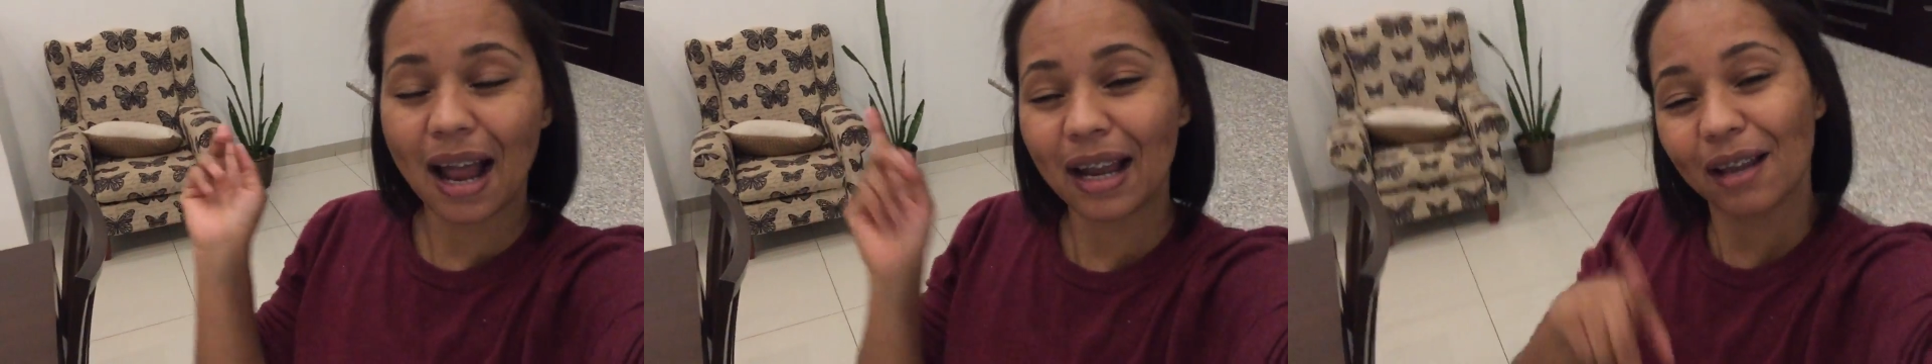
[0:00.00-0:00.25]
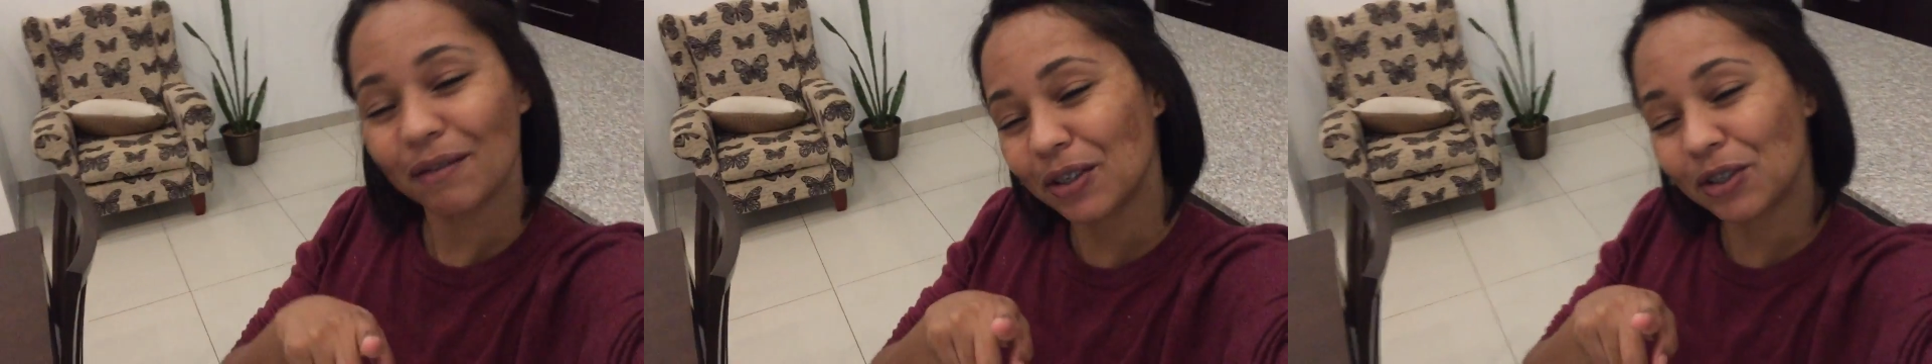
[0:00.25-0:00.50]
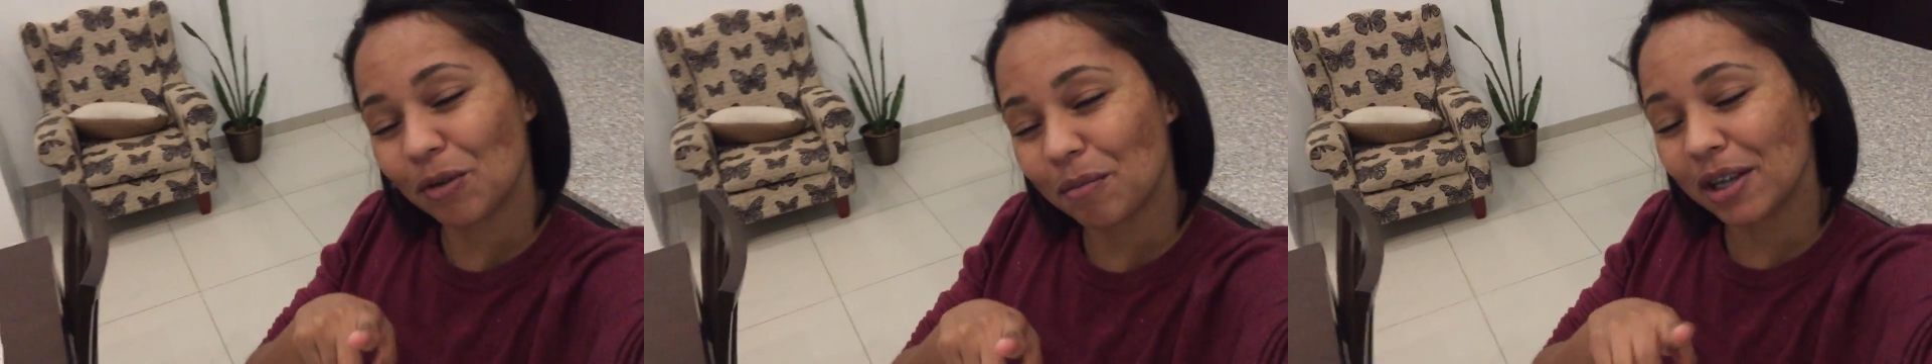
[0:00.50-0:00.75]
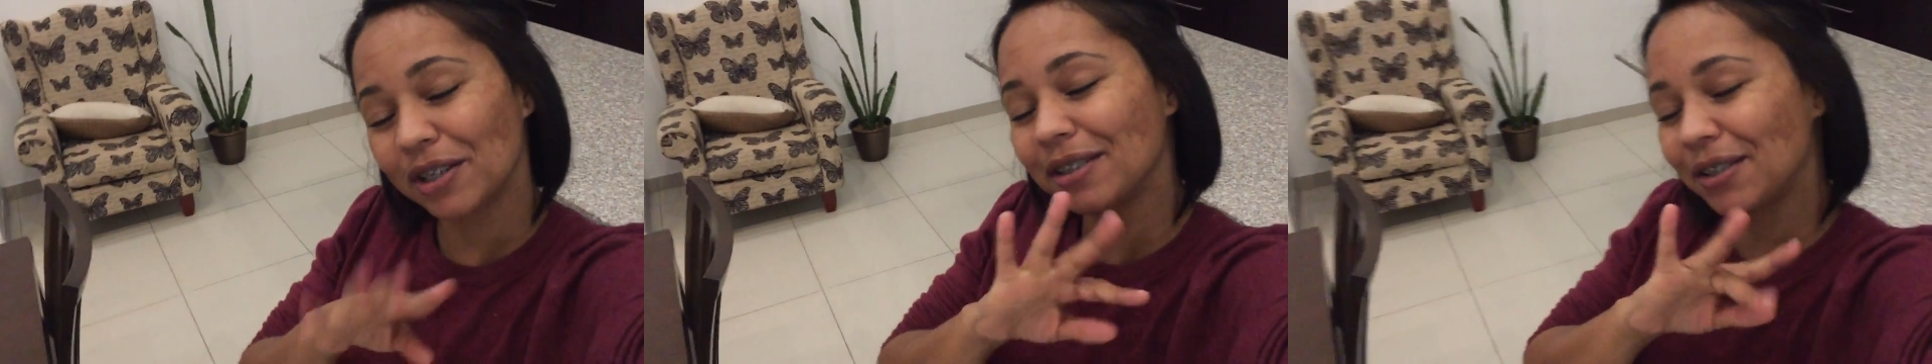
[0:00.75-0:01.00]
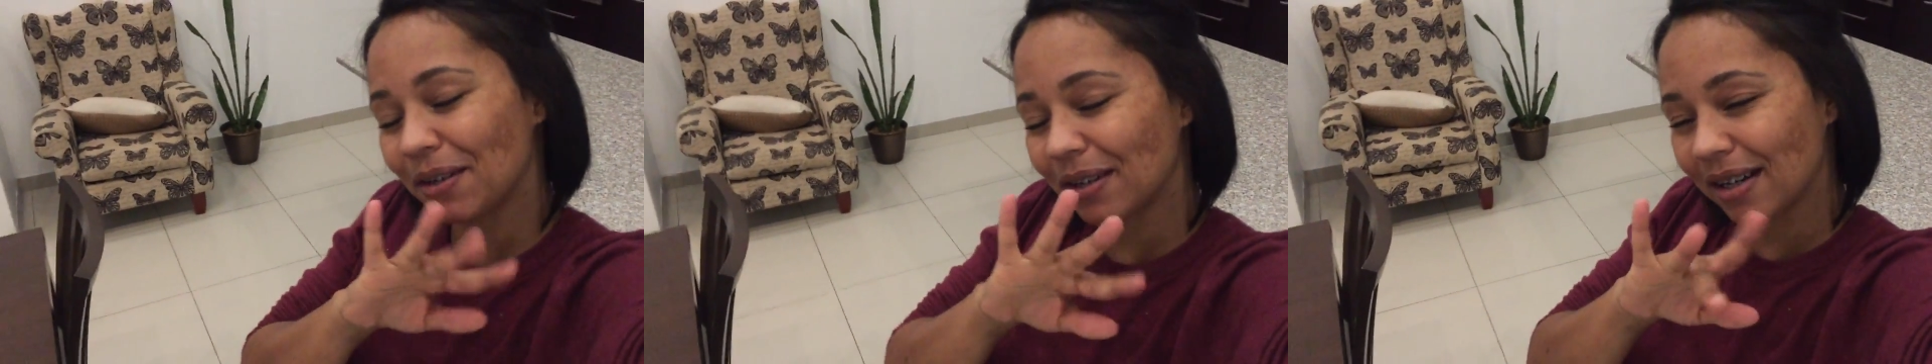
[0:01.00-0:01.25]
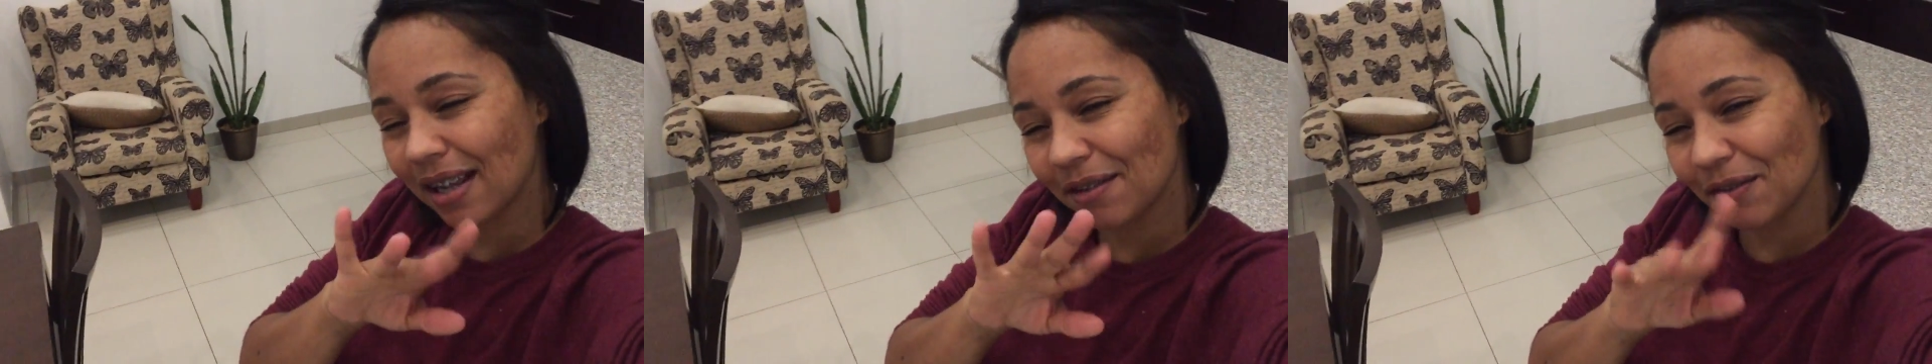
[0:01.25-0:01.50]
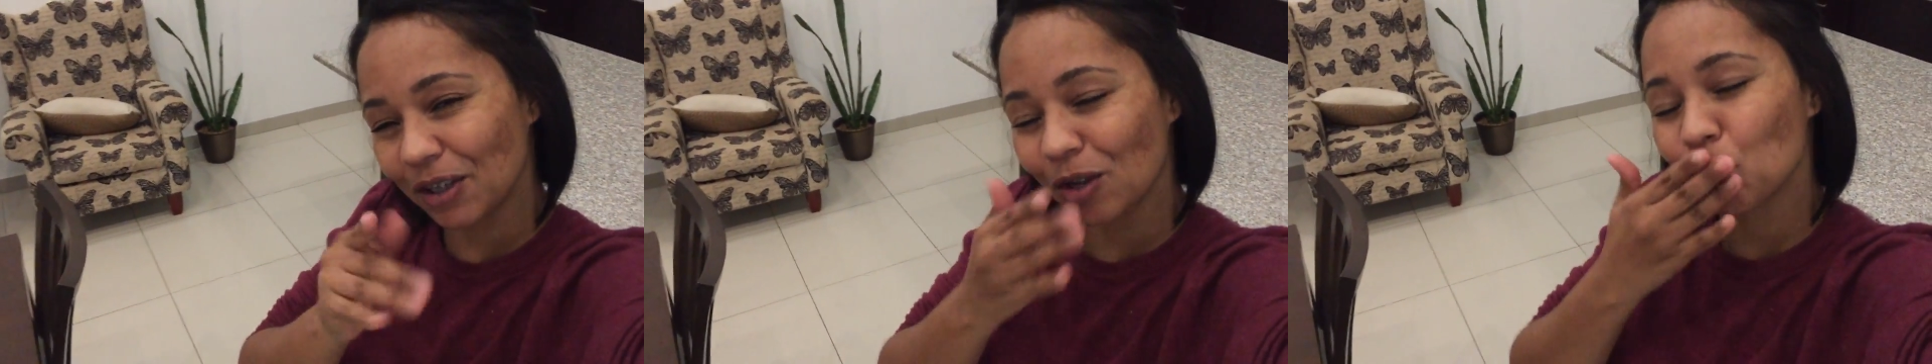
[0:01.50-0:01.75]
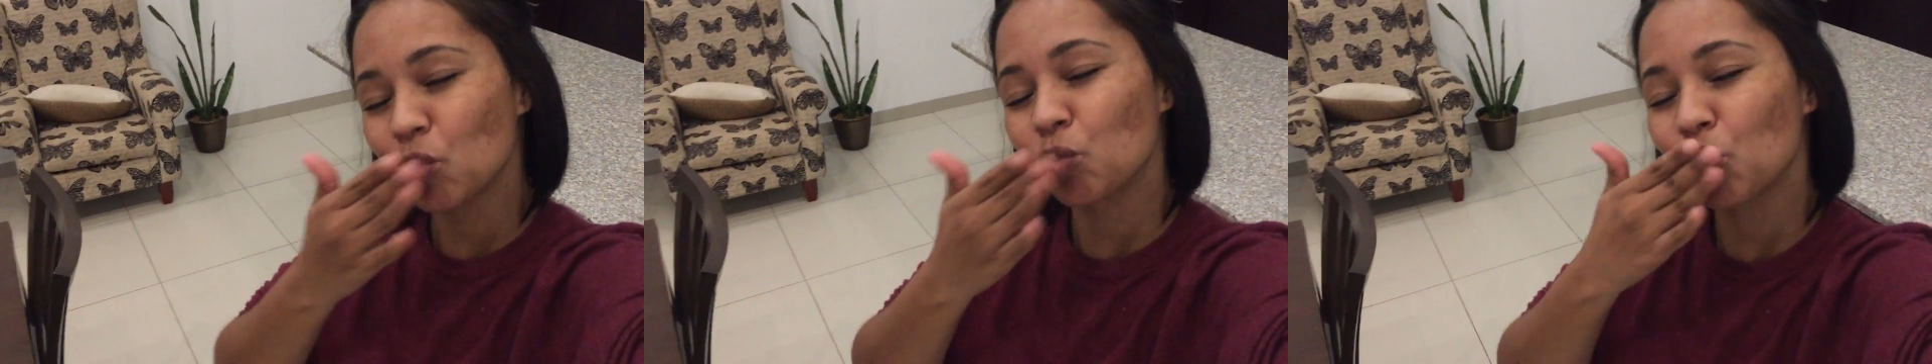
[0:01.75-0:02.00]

I love you so much. See you in another video.